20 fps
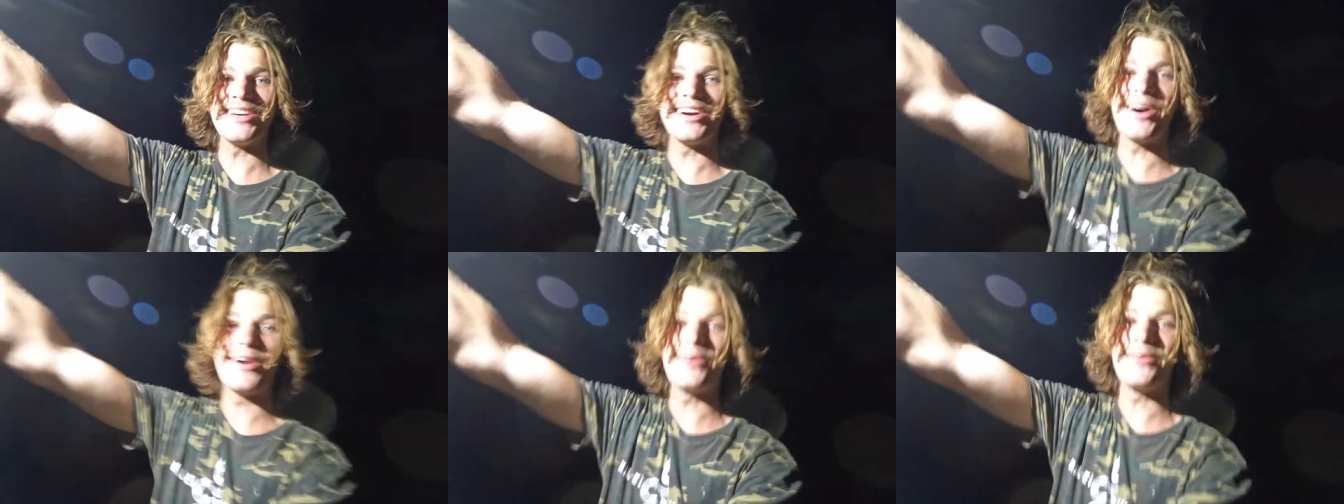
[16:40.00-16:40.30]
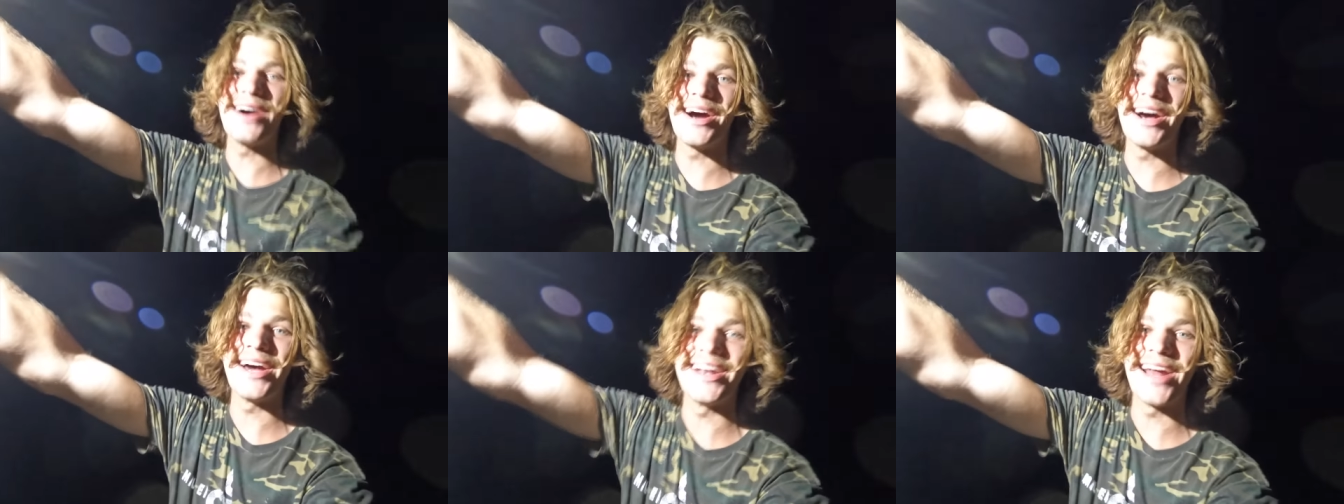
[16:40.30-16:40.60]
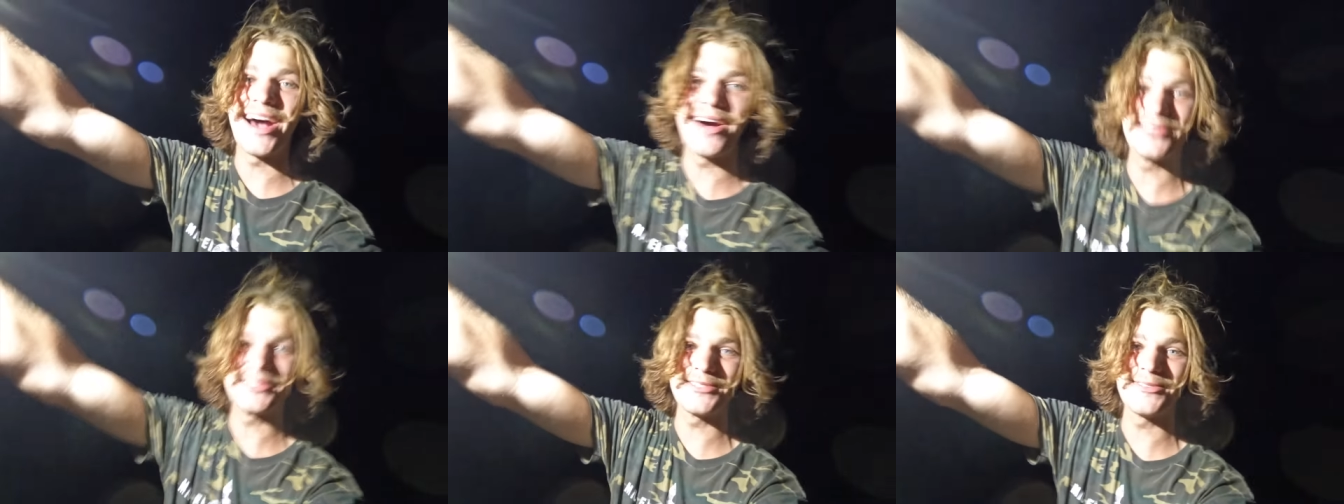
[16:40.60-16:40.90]
got one.
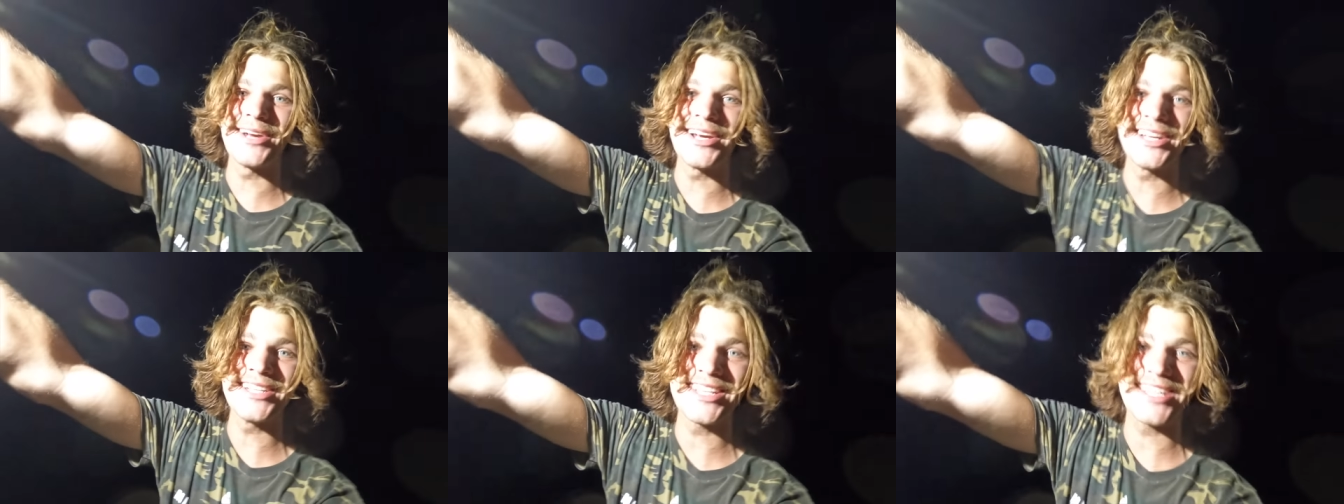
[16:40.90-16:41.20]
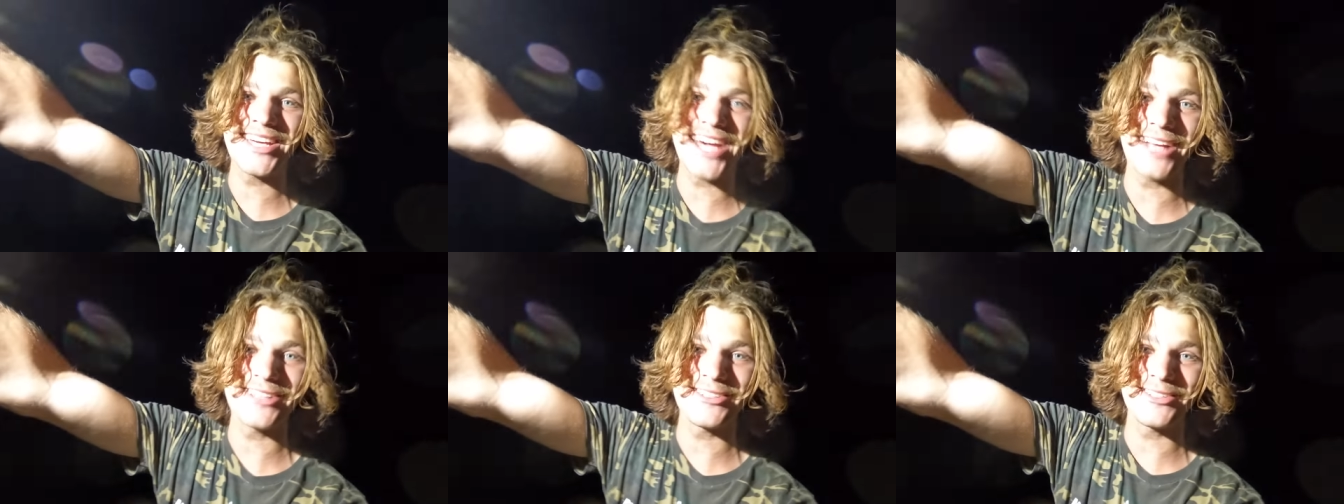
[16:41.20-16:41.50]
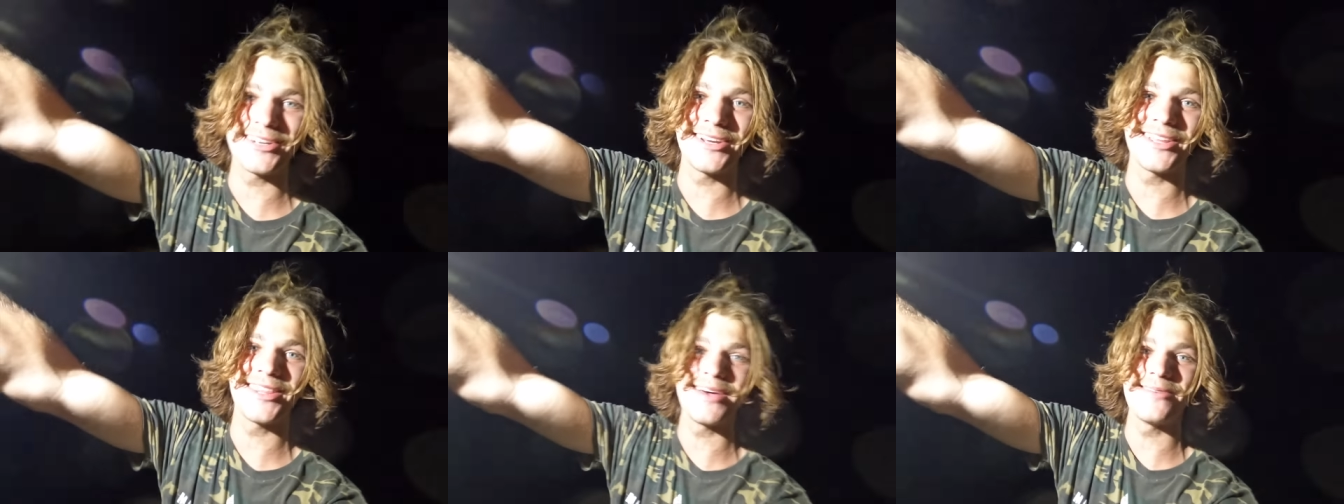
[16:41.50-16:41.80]
I was wanting to catch
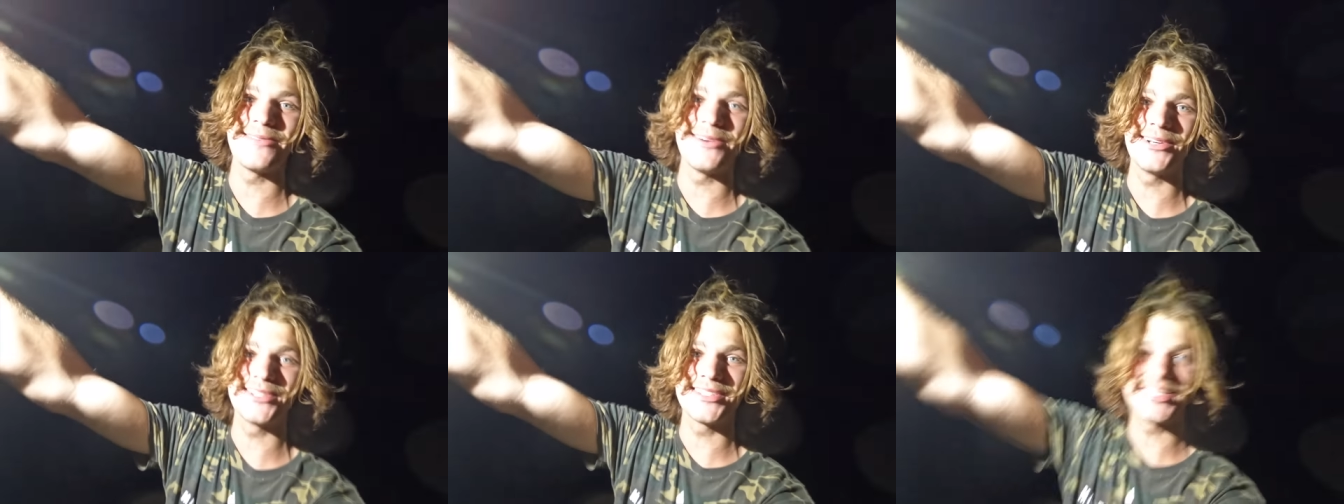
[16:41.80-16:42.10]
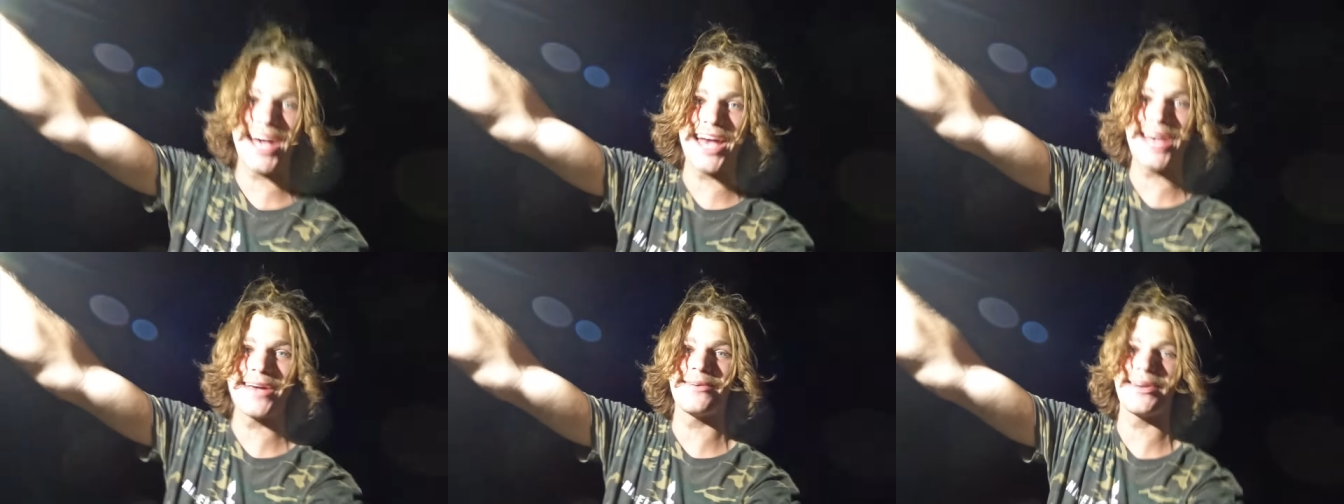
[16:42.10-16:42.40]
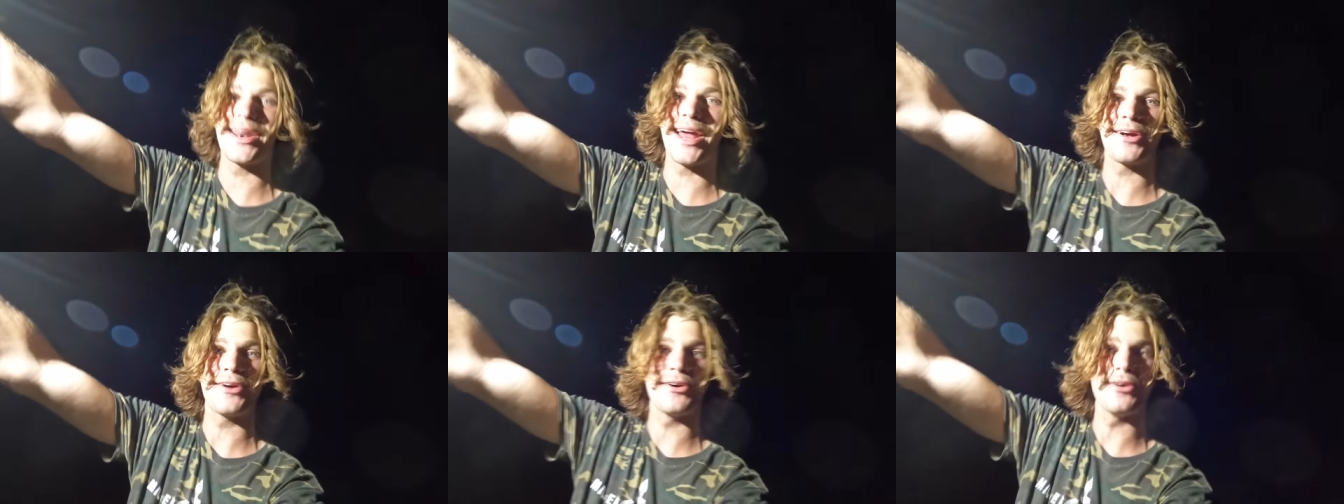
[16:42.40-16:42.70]
one of them all day,
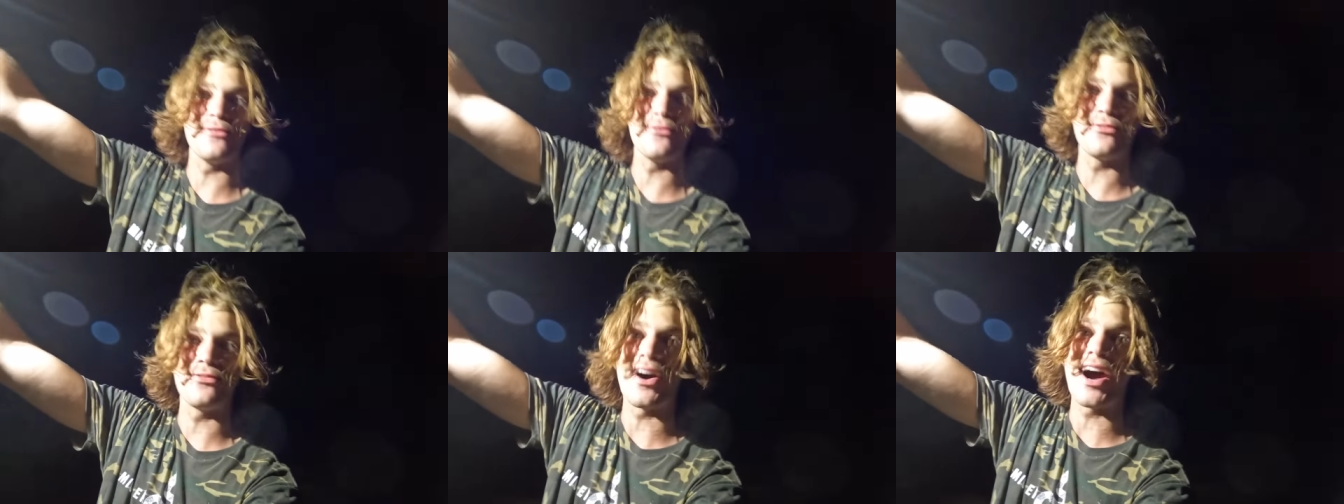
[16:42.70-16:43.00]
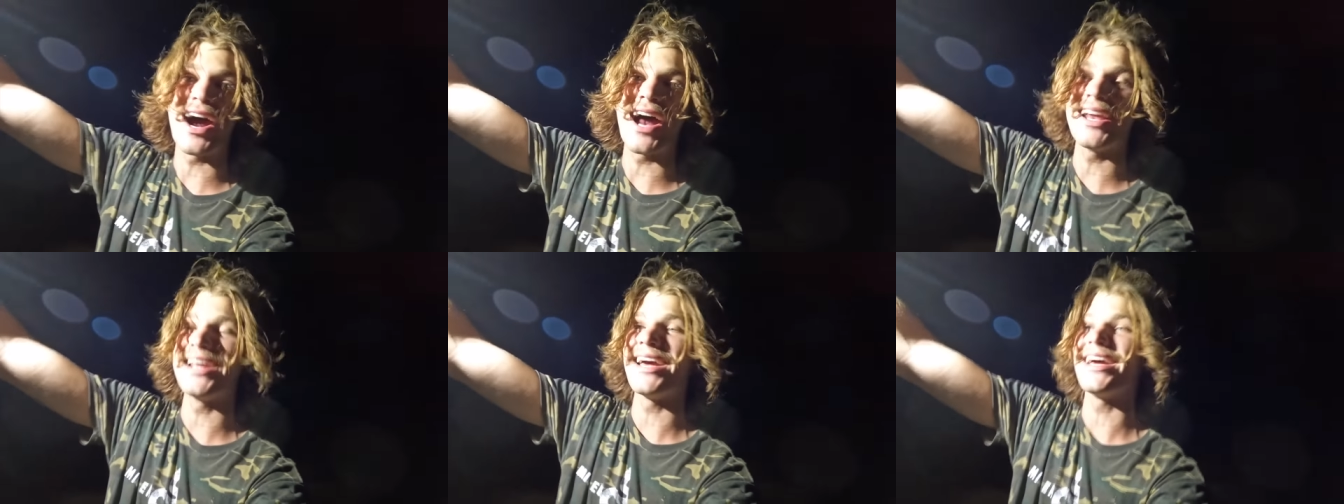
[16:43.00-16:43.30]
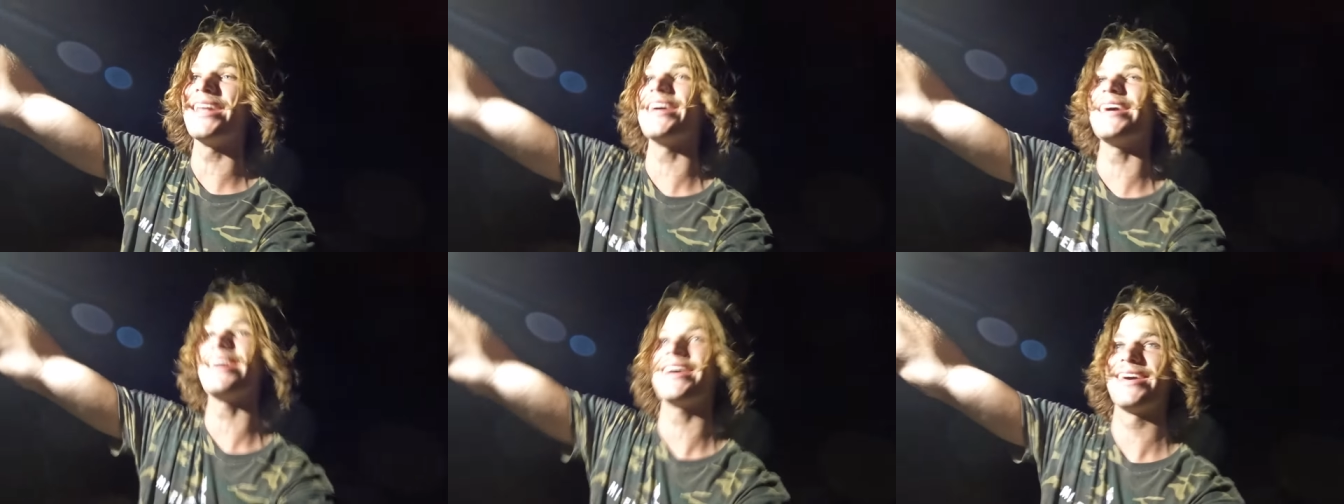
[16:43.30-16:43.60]
but I couldn't find
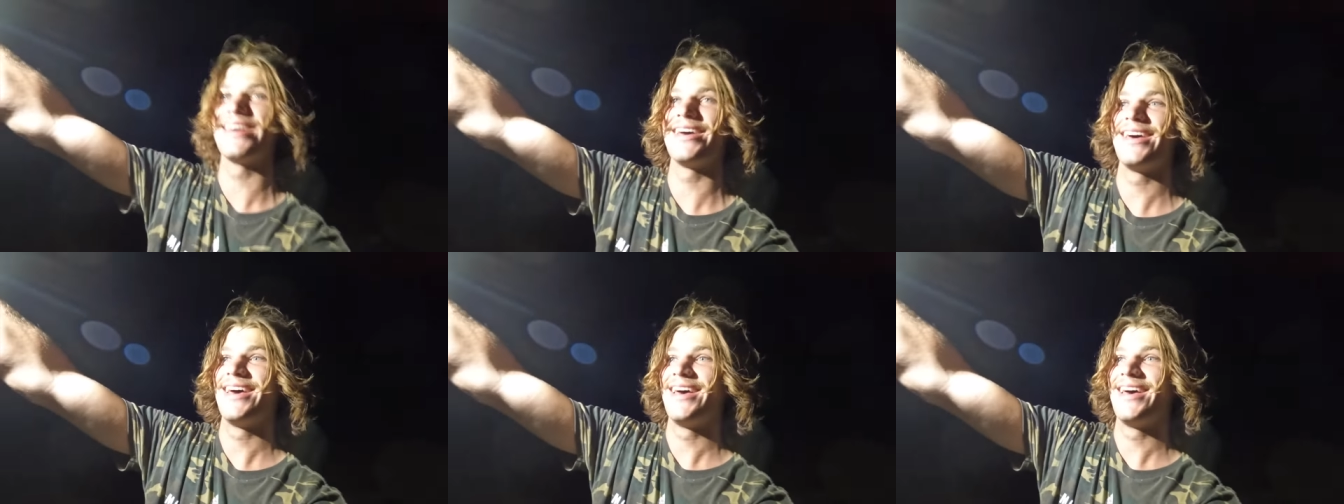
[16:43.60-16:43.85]
any.